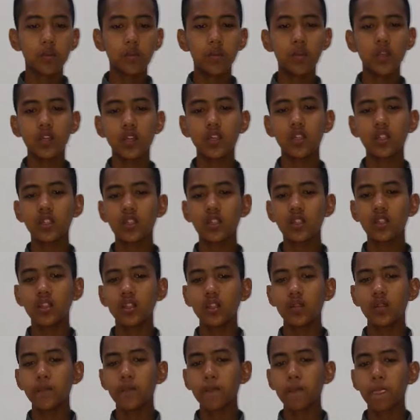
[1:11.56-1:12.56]

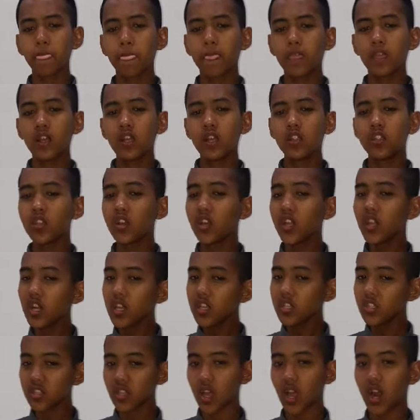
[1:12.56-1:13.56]
But the
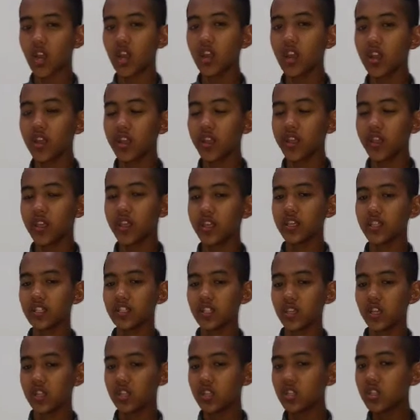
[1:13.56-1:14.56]
real star
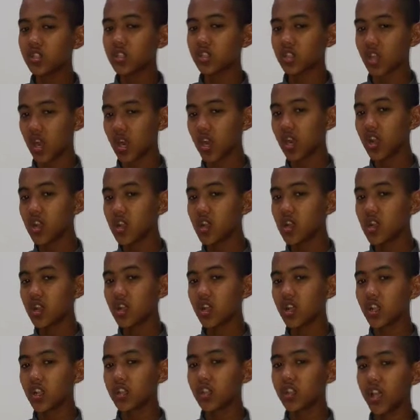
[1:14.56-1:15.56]
is the star
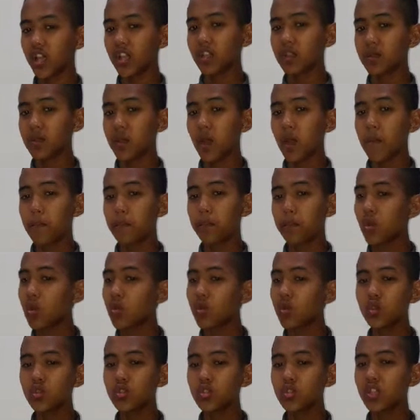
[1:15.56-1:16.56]
that
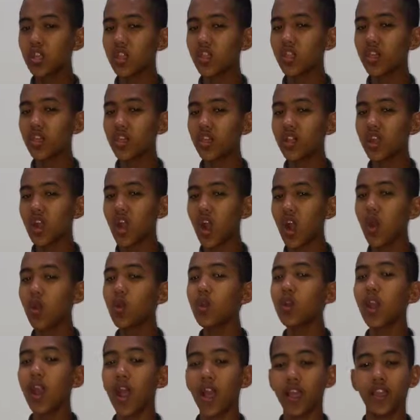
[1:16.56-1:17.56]
produces their
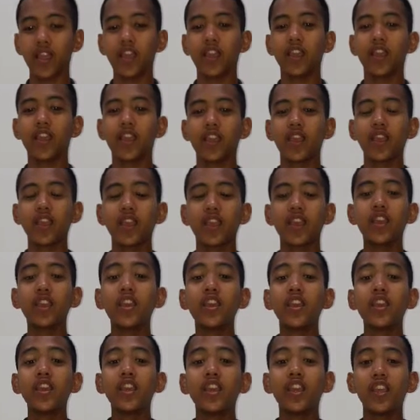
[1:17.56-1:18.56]
own light.
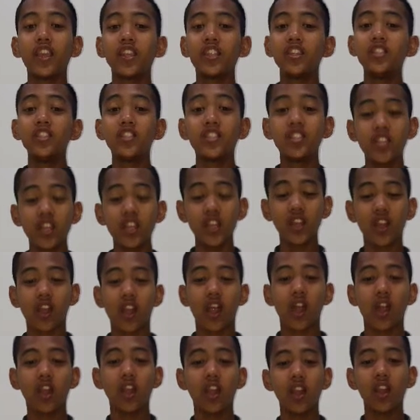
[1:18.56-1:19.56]
In
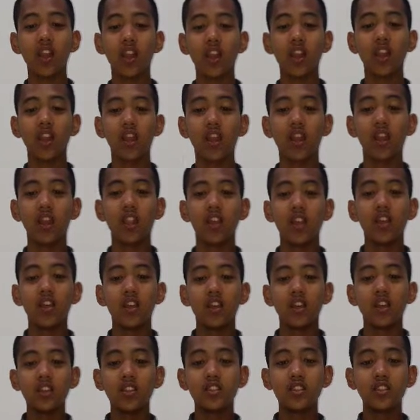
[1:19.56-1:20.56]
general,
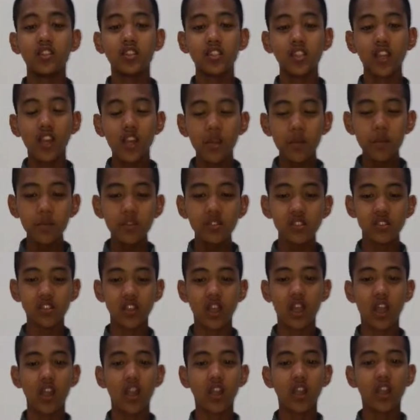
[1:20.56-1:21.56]
the term
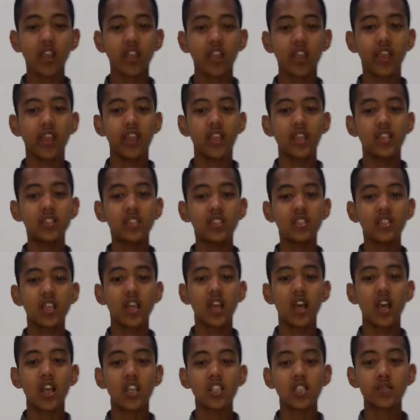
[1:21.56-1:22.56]
star is
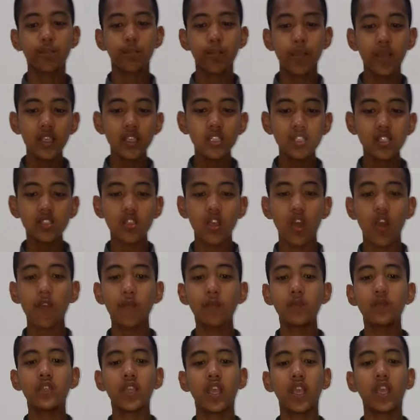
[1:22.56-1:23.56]
a space
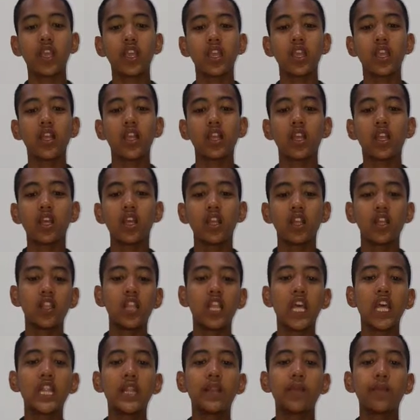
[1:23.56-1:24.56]
object
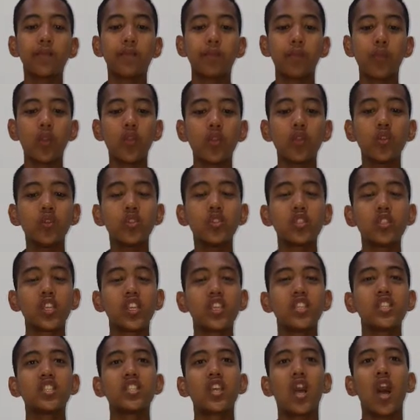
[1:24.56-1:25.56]
that produces
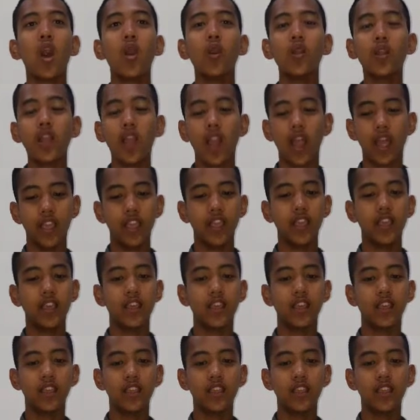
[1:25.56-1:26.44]
its own light.